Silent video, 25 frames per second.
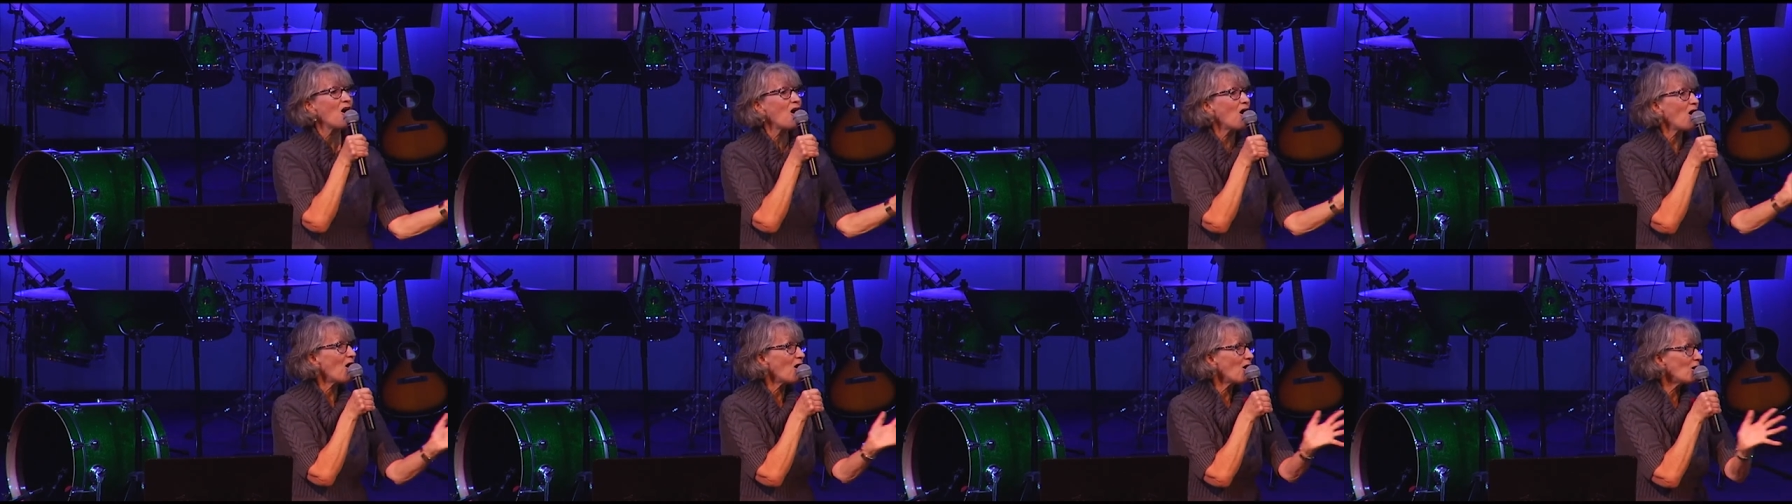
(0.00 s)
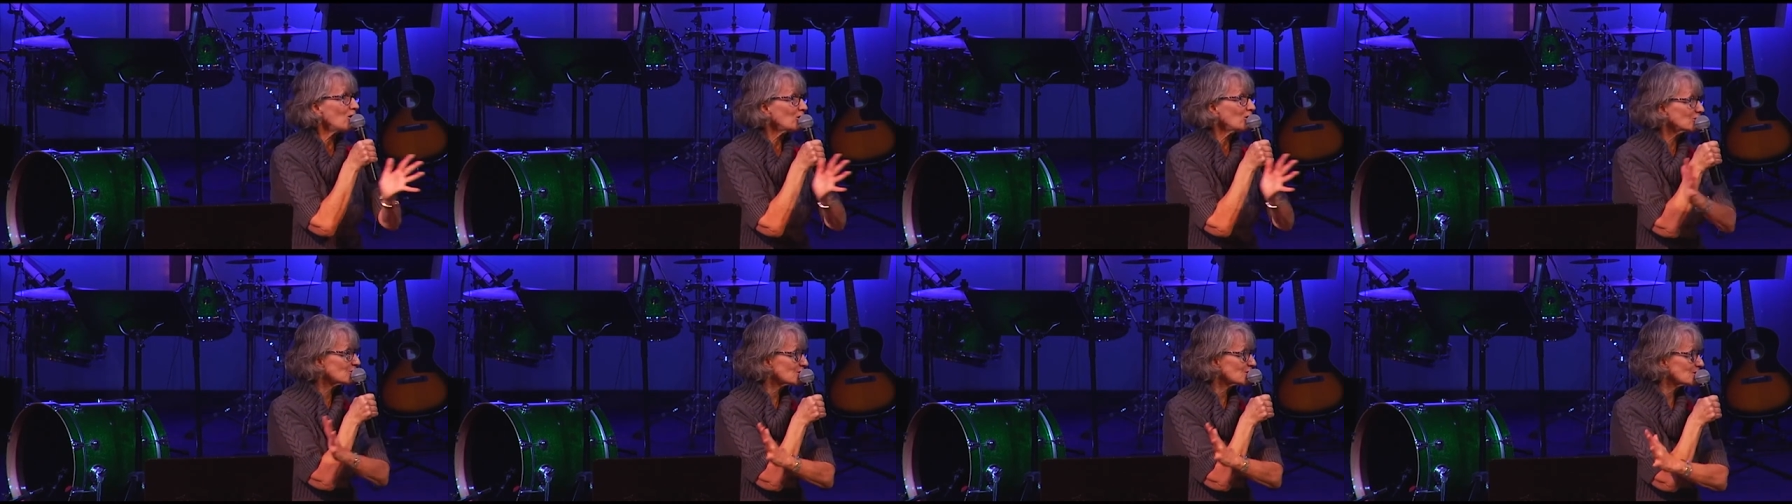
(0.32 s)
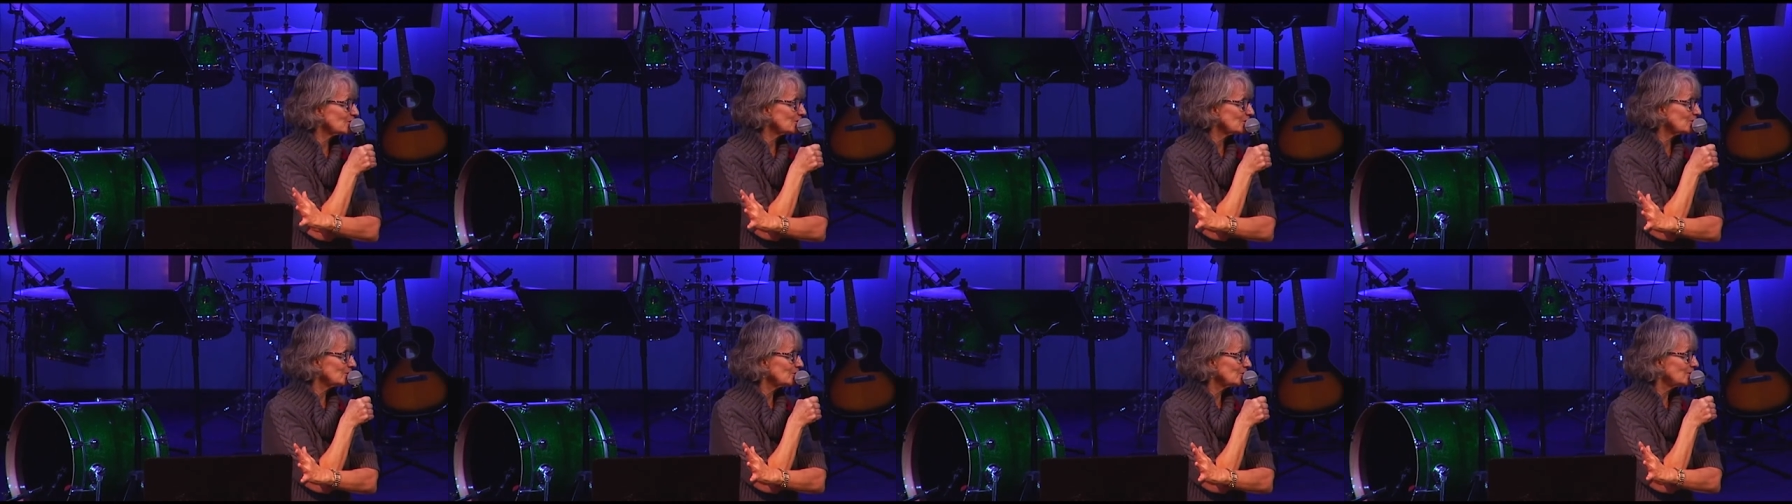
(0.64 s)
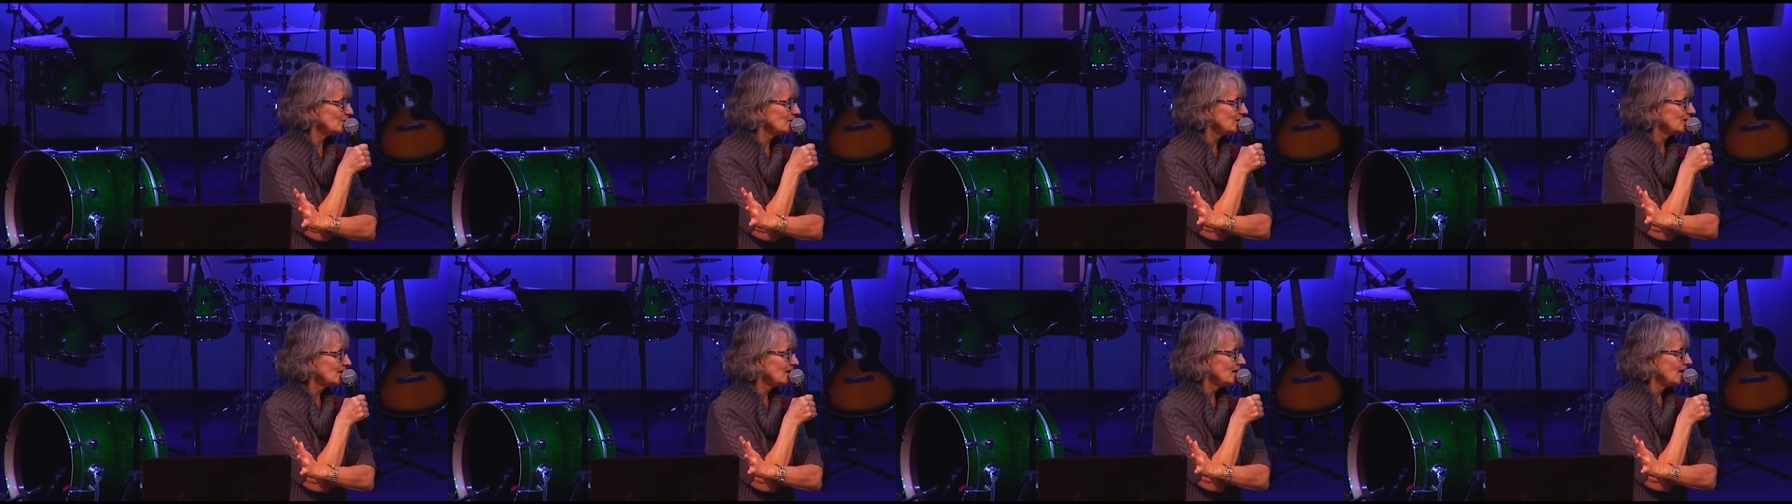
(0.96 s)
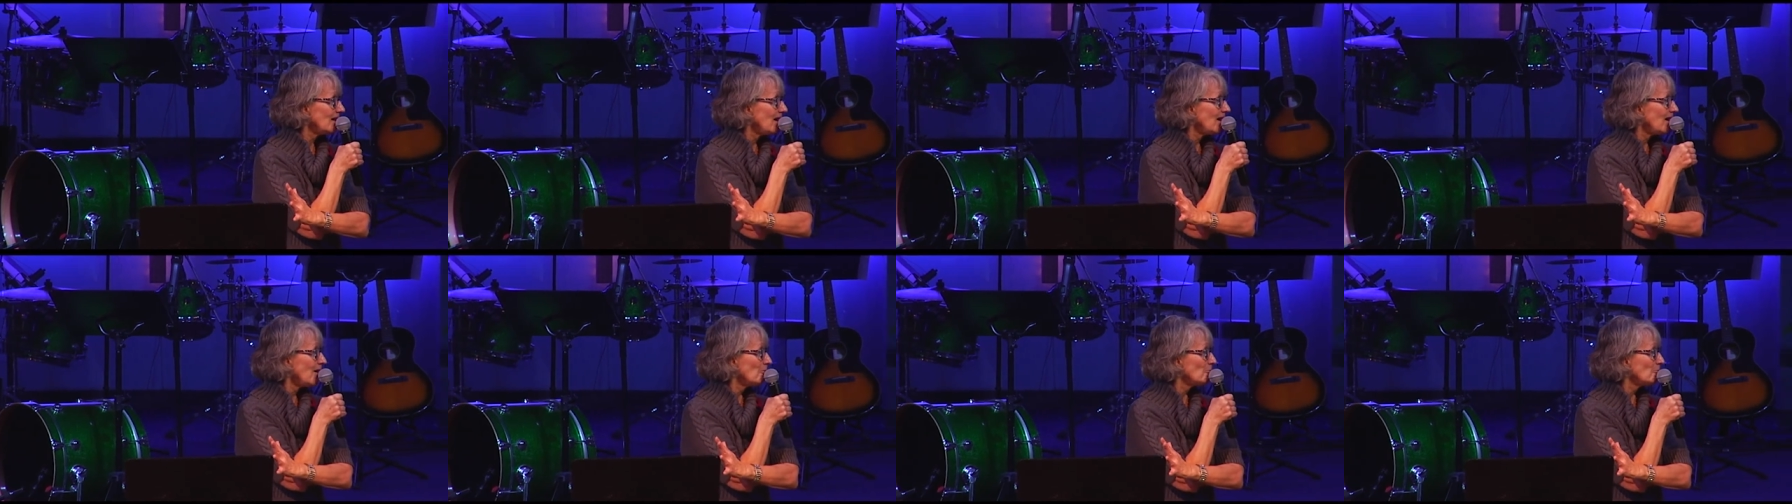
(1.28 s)
all to,
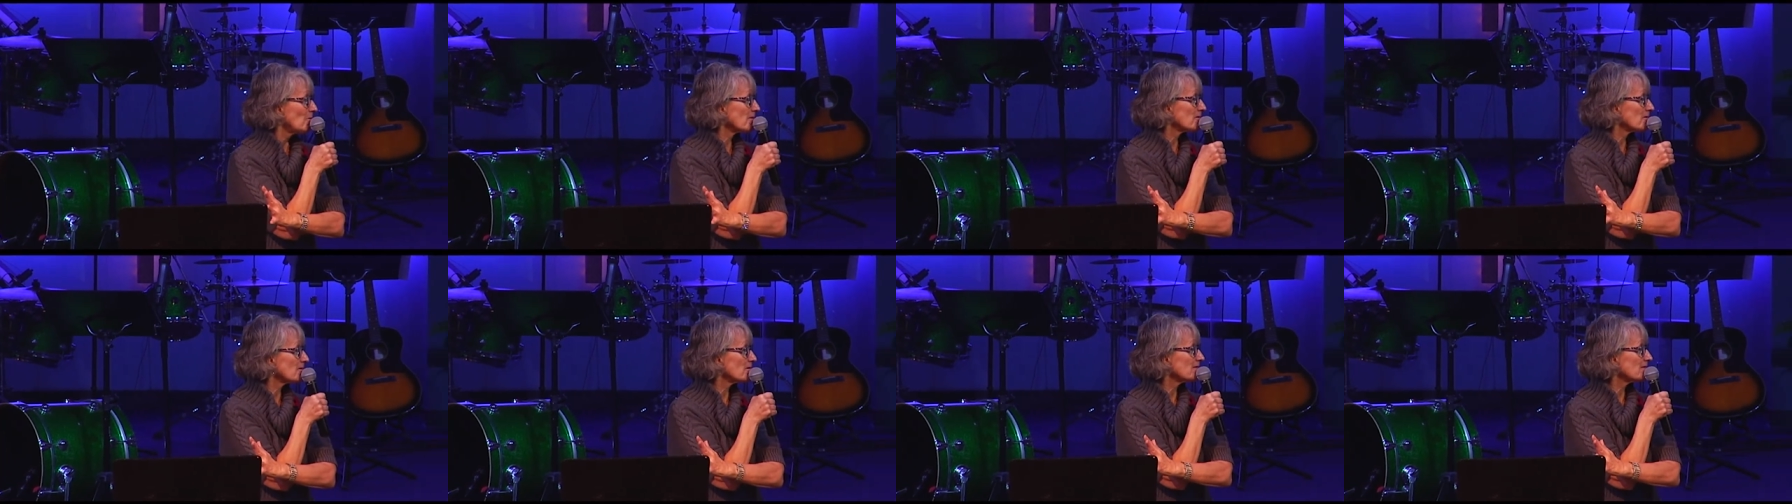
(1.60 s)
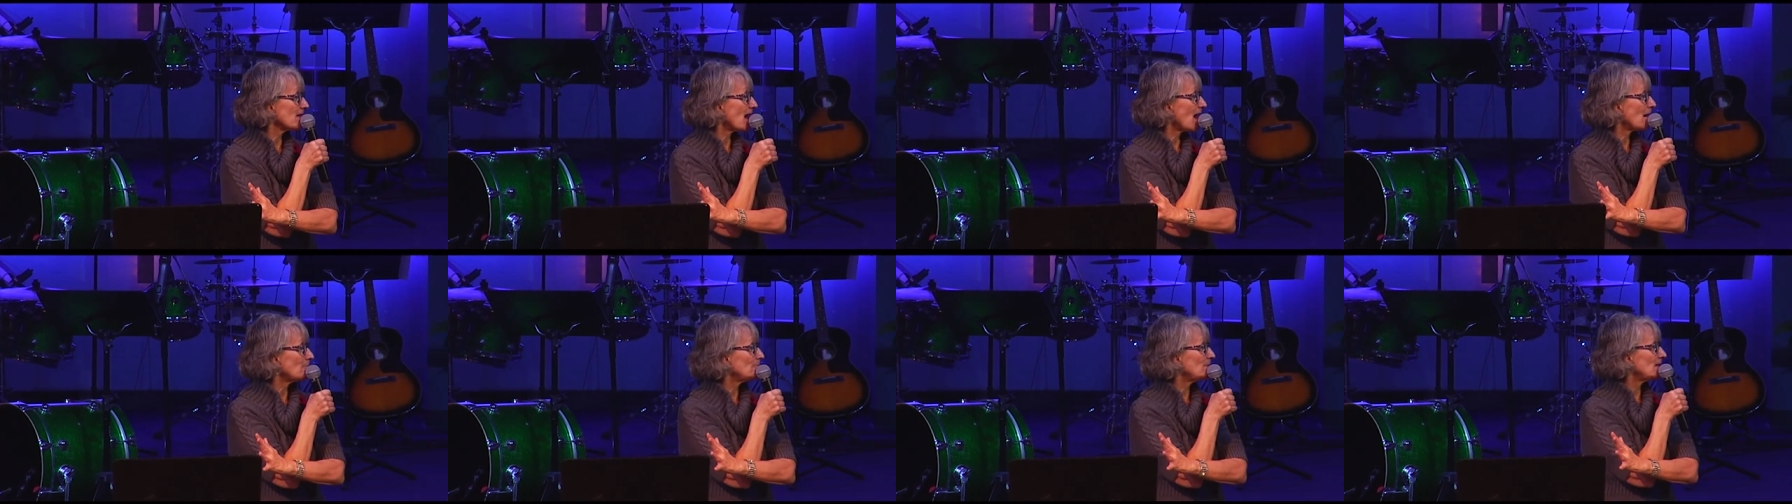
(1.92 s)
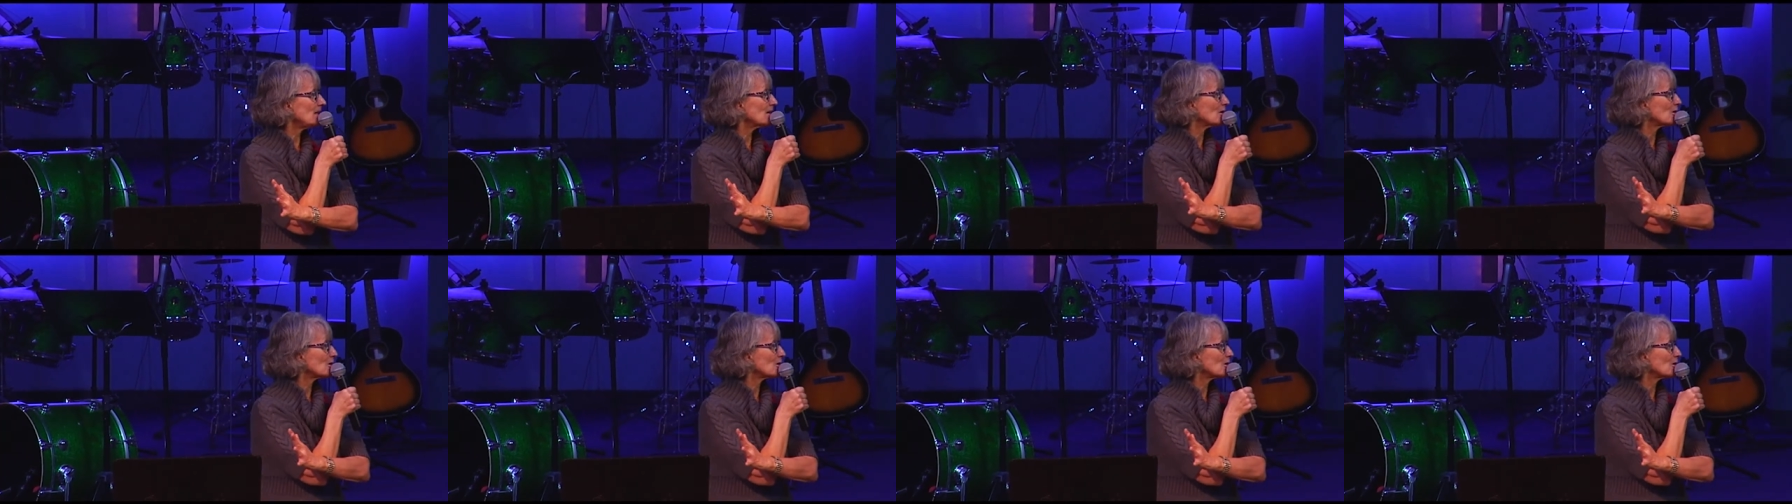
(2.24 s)
whether that be